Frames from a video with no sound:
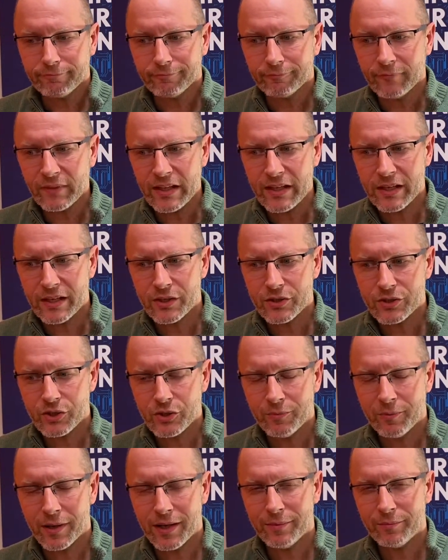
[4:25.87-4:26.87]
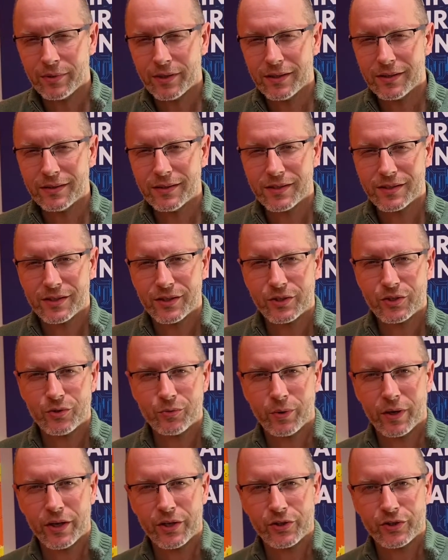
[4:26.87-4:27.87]
is you might be in the
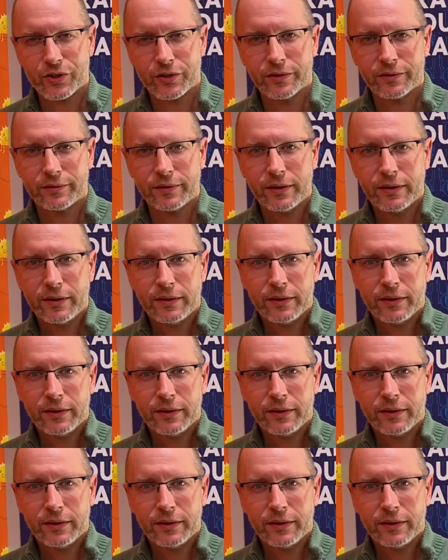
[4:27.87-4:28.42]
situation,